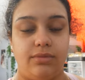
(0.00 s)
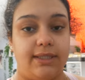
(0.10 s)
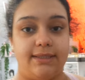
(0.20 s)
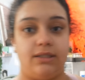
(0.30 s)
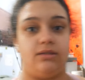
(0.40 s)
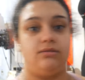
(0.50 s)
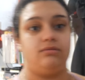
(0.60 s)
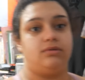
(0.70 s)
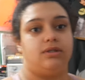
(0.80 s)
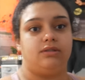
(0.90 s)
That's it.
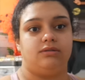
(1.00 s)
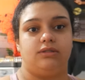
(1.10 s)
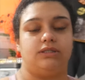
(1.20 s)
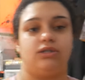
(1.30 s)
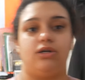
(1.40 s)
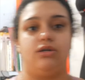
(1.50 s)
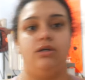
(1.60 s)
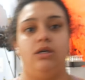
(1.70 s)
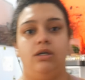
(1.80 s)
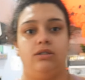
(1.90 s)
Like, that's all.
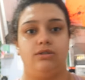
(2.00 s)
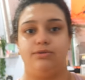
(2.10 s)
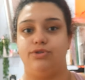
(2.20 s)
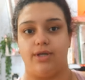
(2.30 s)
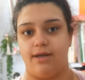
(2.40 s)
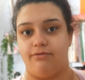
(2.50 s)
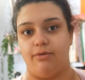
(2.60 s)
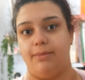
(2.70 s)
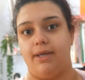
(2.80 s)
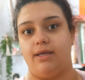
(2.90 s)
That's what you're getting
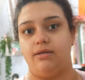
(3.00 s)
from me.